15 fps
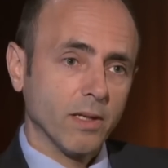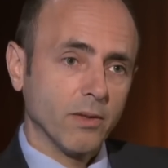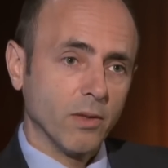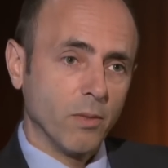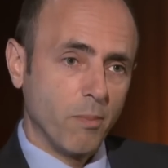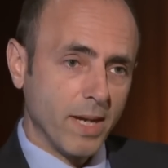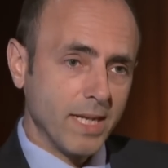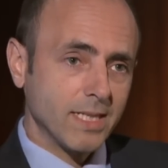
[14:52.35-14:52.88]
the
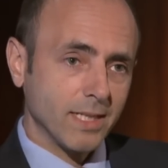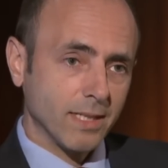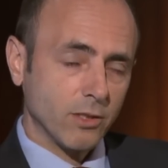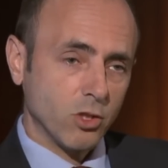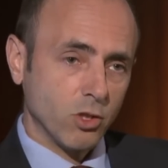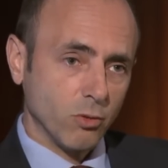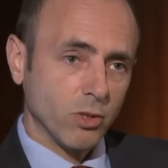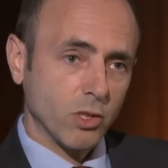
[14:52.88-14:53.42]
basic
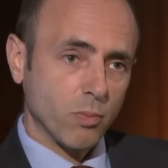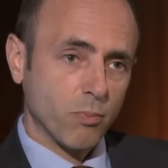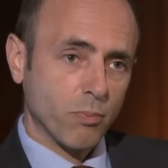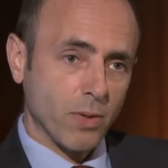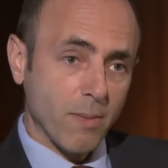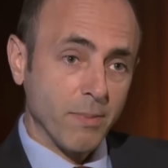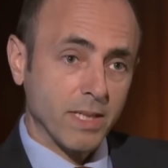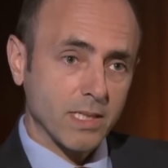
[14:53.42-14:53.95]
Jewish
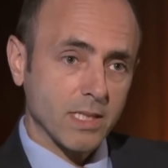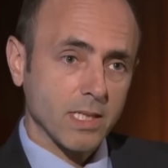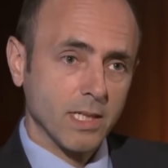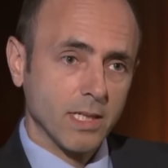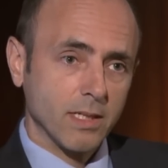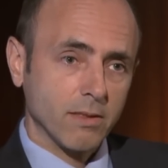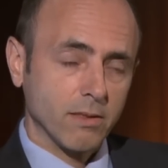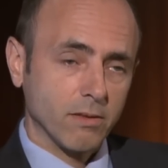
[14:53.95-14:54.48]
premise
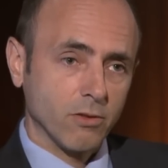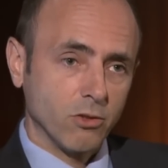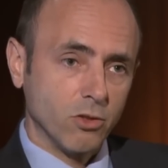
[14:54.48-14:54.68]
that the